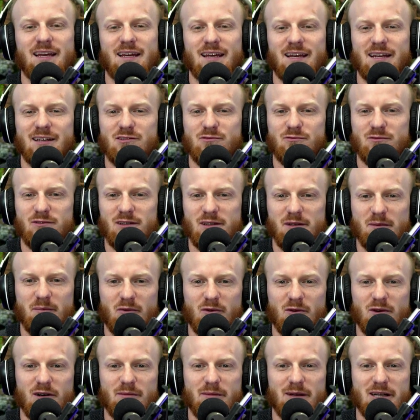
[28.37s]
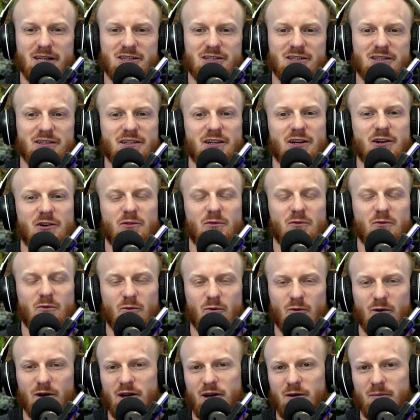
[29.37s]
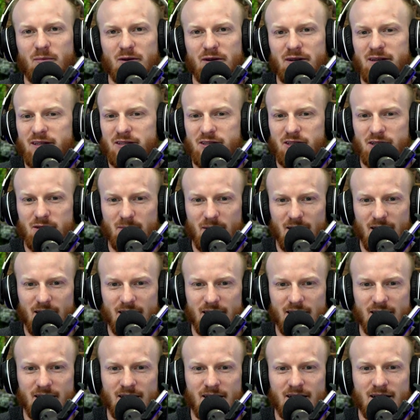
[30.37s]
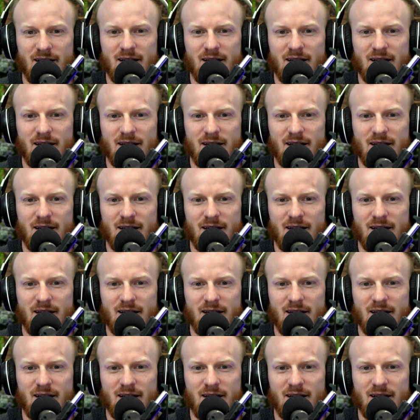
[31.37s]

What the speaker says: it's really important to make sure you know what you're putting into your body.